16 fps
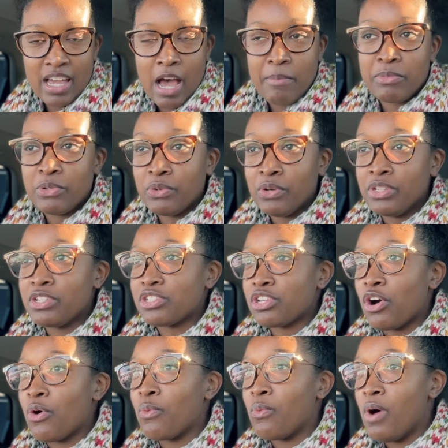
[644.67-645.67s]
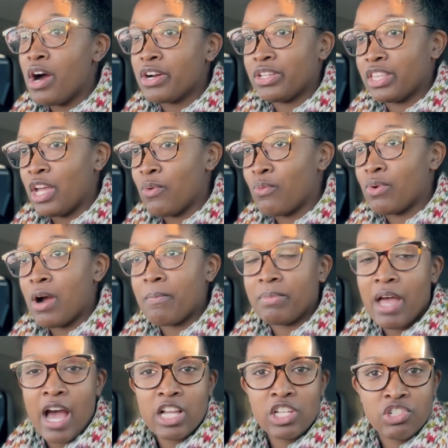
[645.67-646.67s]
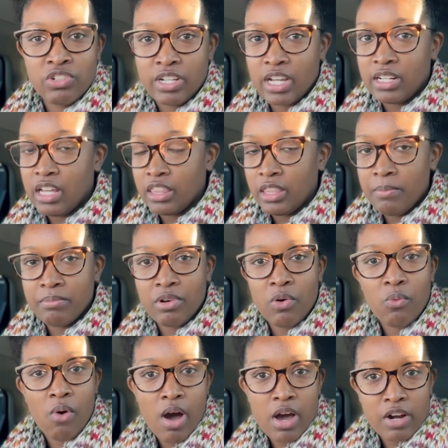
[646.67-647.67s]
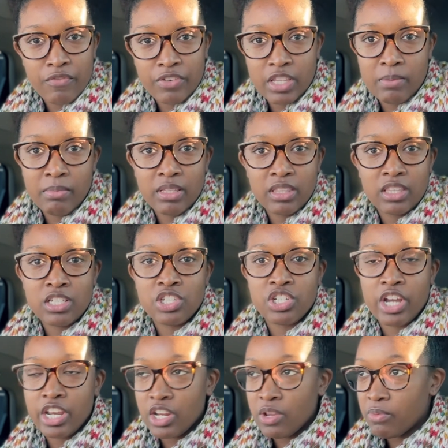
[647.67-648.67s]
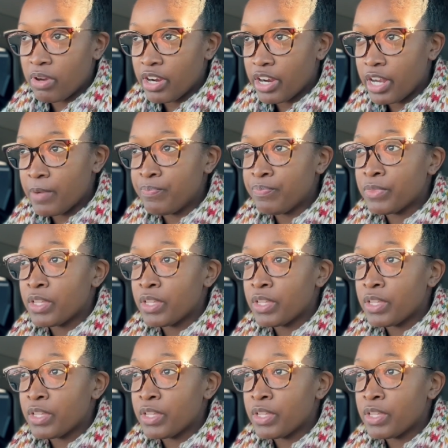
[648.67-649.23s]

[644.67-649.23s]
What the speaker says: I'm doing this whole water thing where I'm not drinking nothing but water for the month of January.